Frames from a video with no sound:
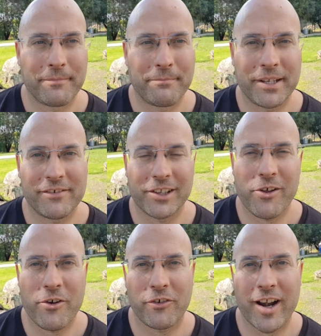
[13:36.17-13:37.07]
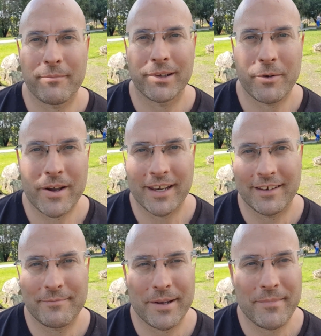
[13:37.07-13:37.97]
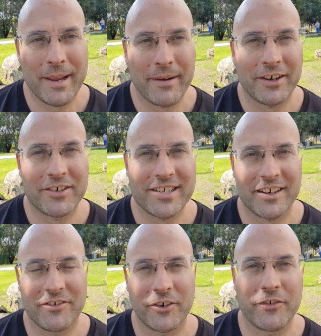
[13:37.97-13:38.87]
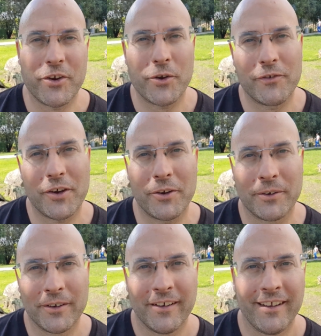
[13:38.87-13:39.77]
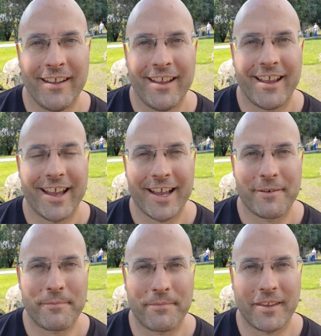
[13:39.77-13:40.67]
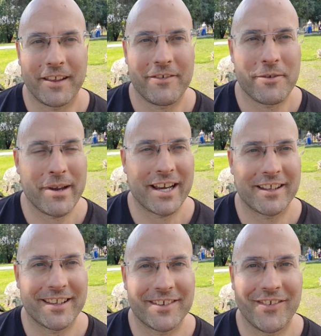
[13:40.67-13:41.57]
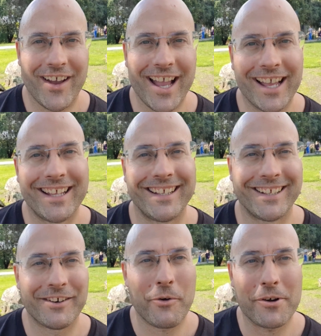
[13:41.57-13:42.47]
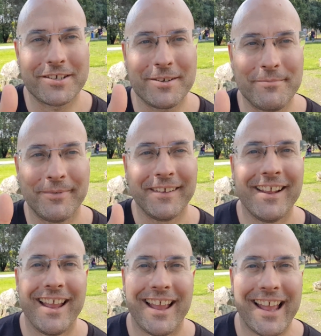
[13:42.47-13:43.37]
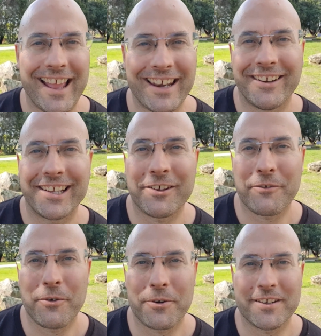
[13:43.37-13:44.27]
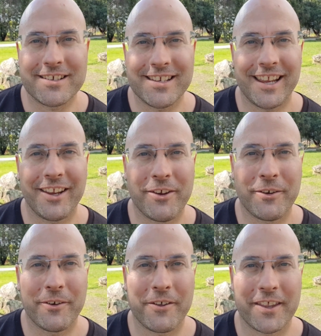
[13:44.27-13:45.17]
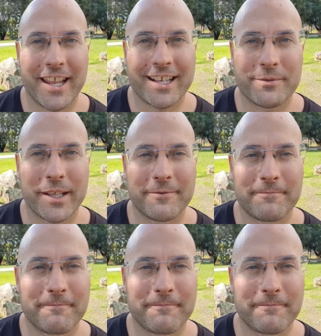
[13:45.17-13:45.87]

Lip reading: Bit of a long rambly one, but maybe interesting for a few of you. If you made it this far, awesome, and I look forward to seeing you on the next one.